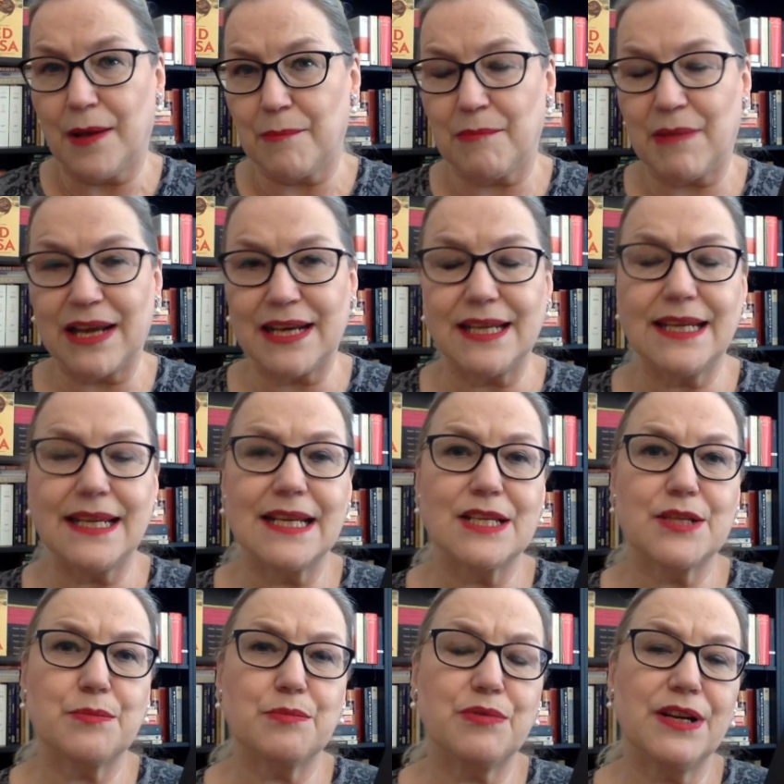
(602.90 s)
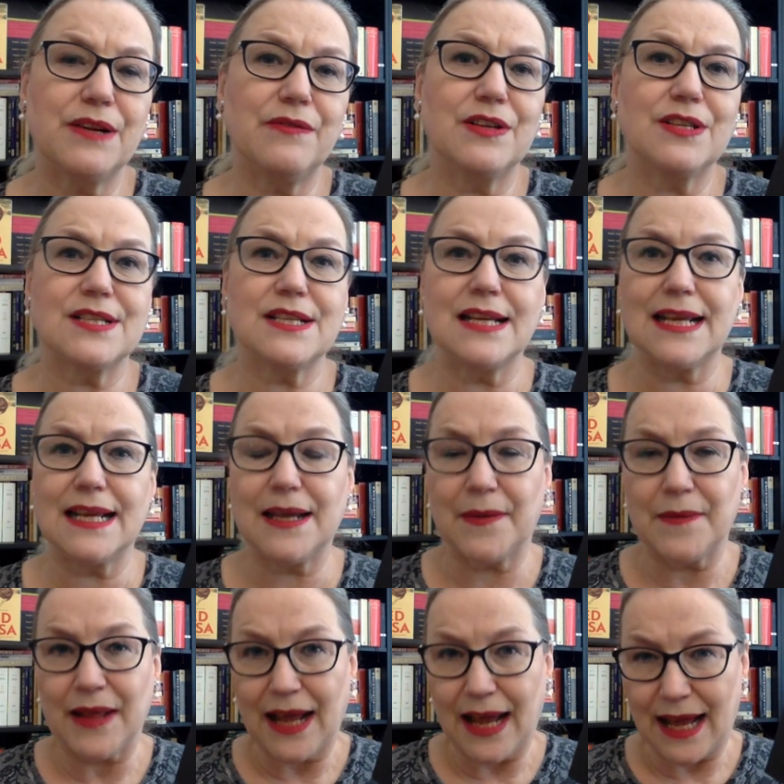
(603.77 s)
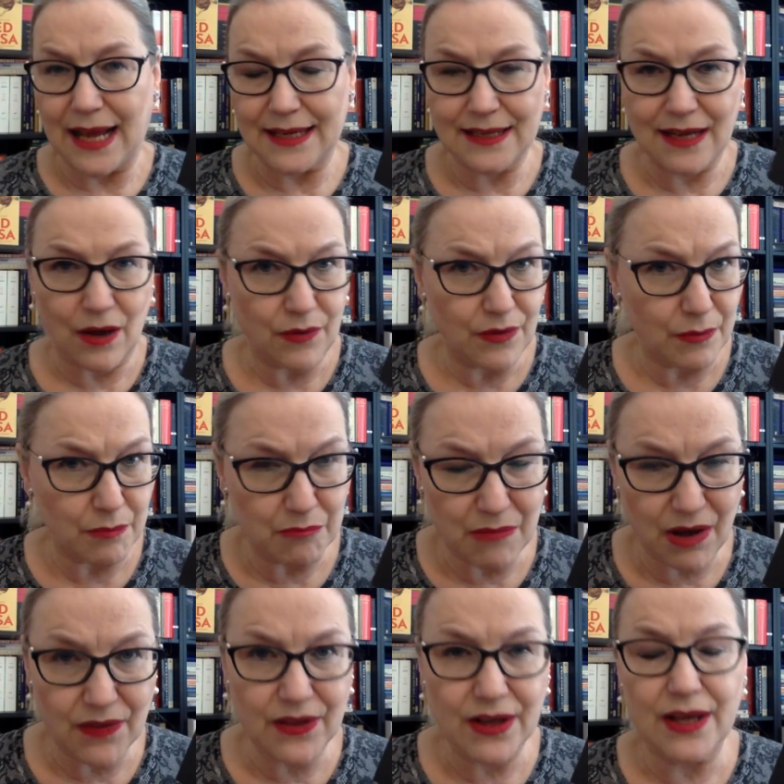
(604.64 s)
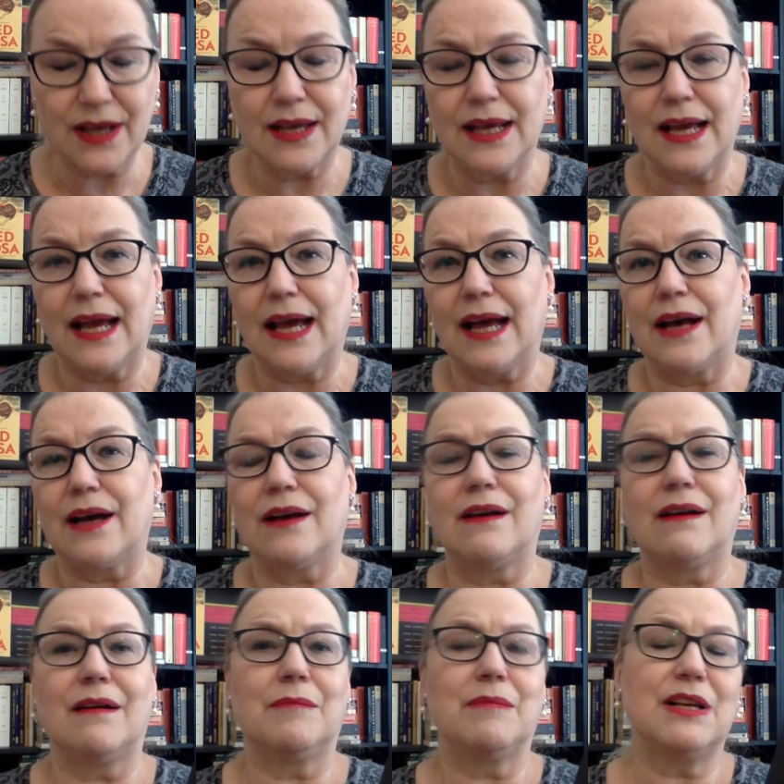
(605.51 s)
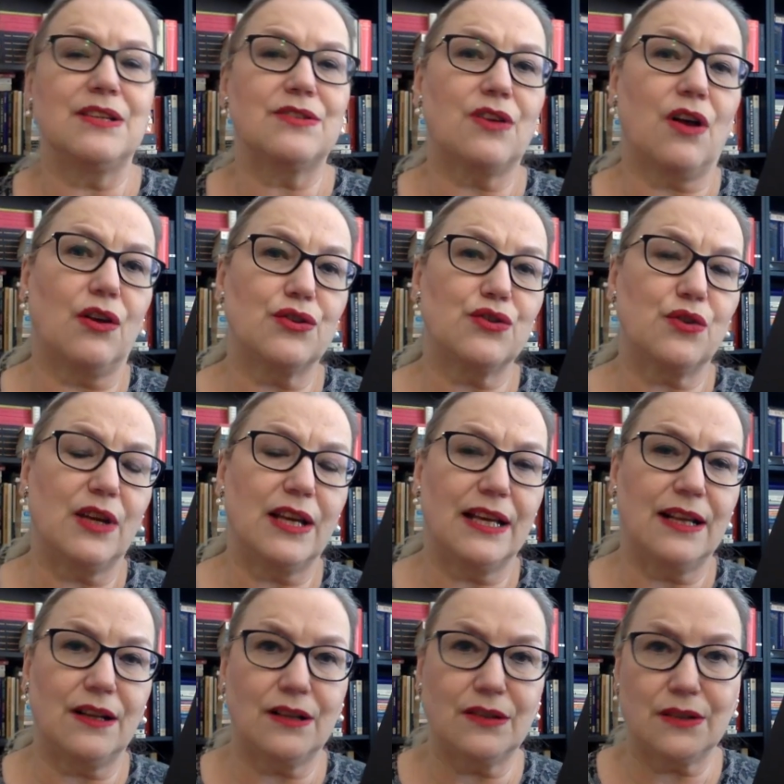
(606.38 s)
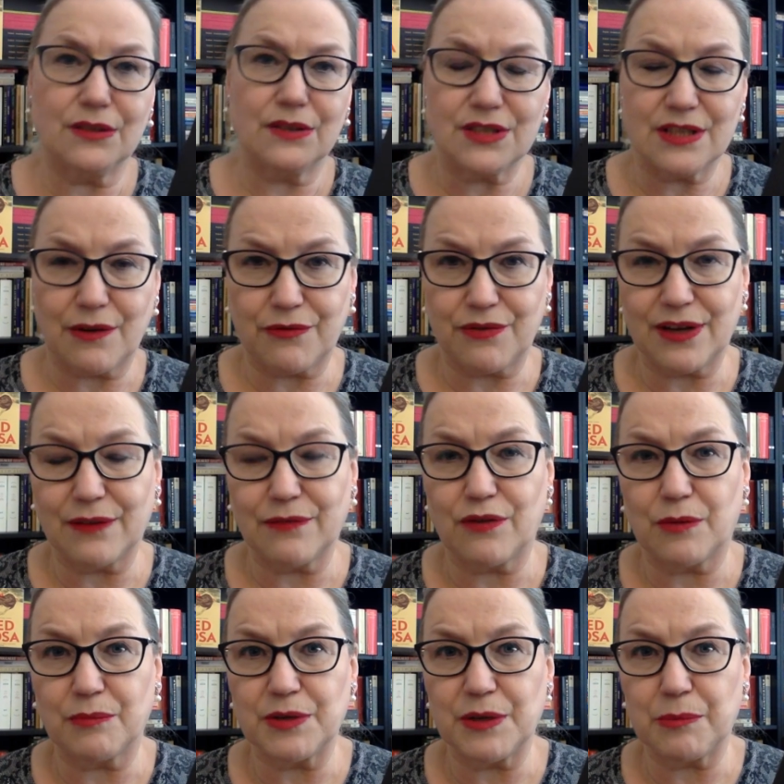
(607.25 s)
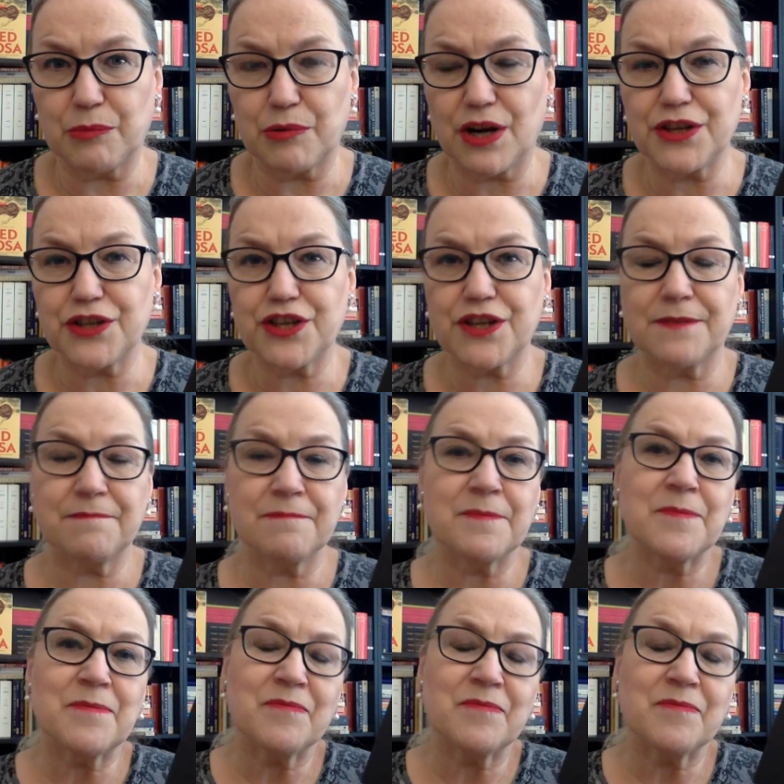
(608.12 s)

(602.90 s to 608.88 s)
many years previously, and now the mother is also ill, suffering from depression.